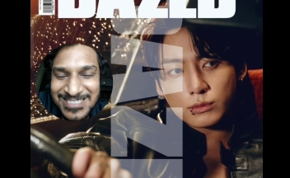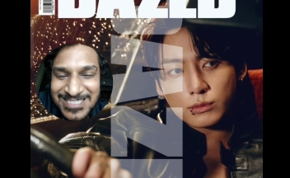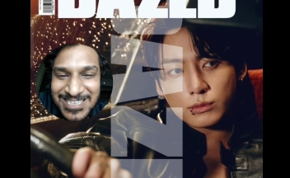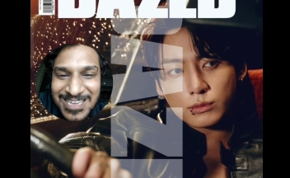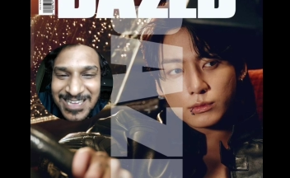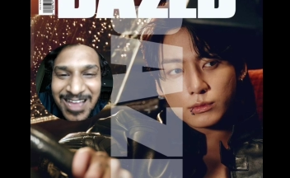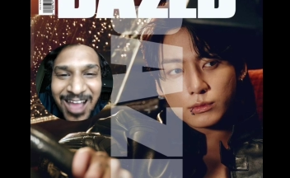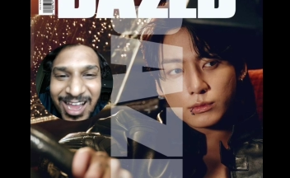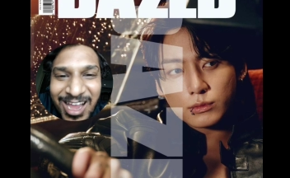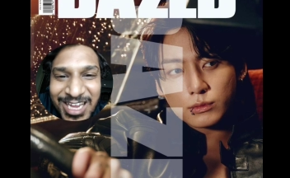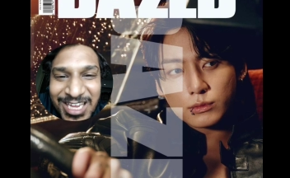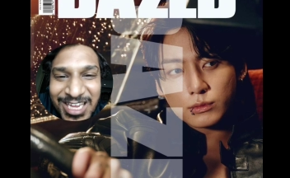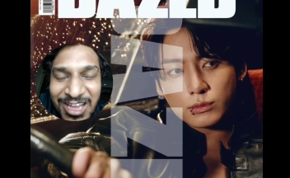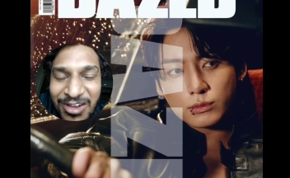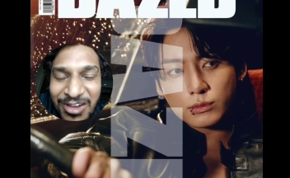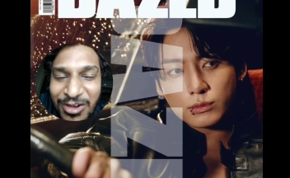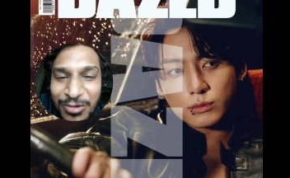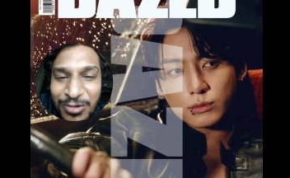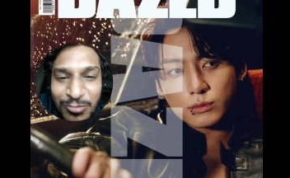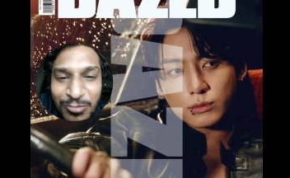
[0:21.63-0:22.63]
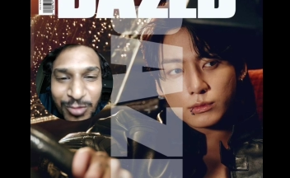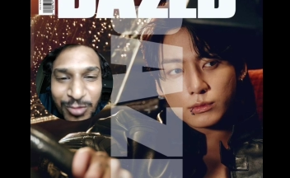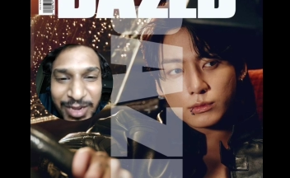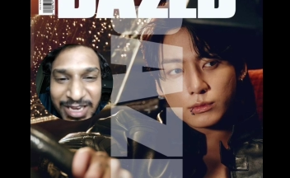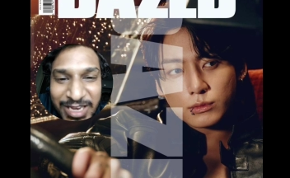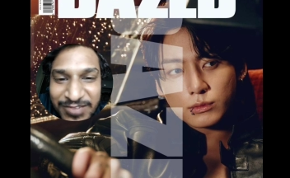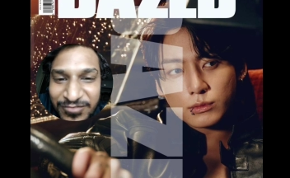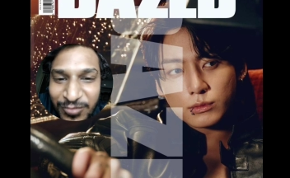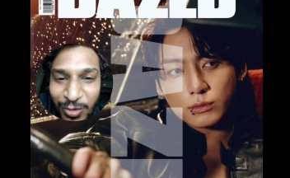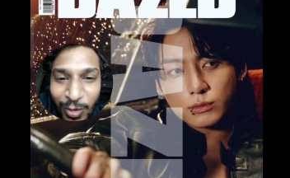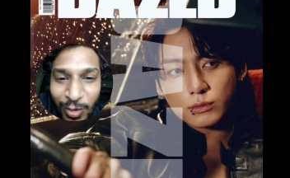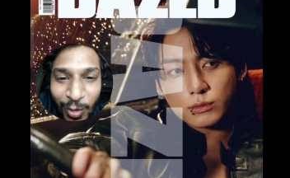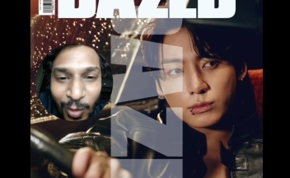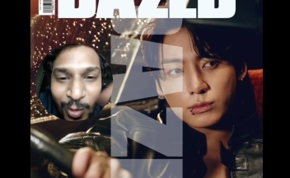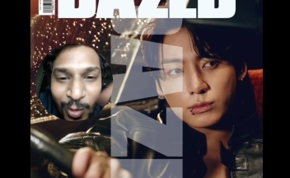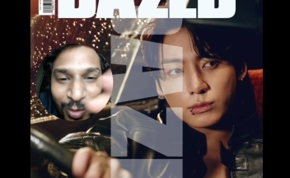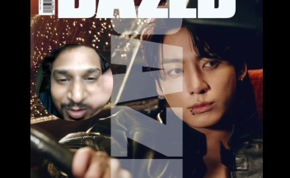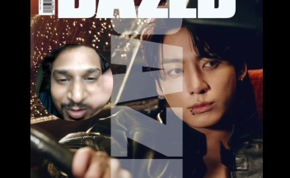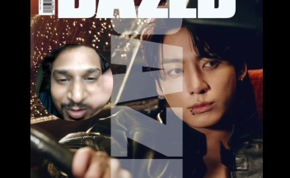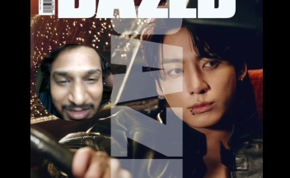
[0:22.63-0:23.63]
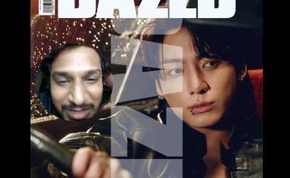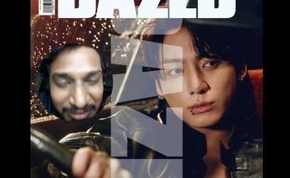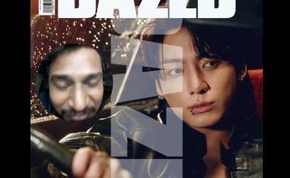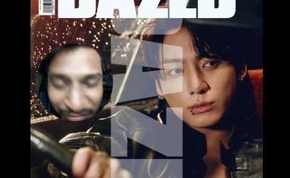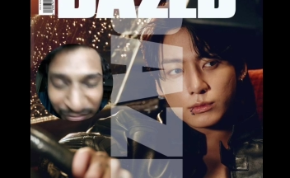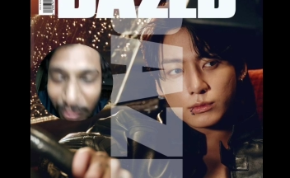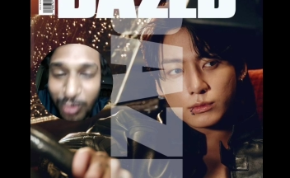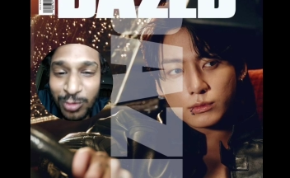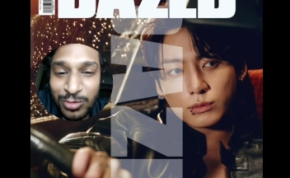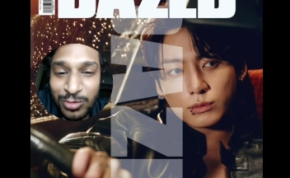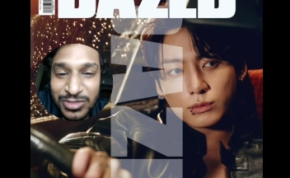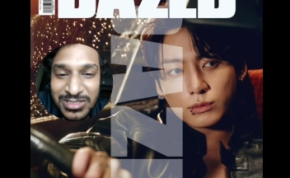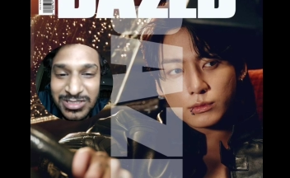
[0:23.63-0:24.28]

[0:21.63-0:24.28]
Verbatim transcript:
Speaker 1: I can't wait for all the photos,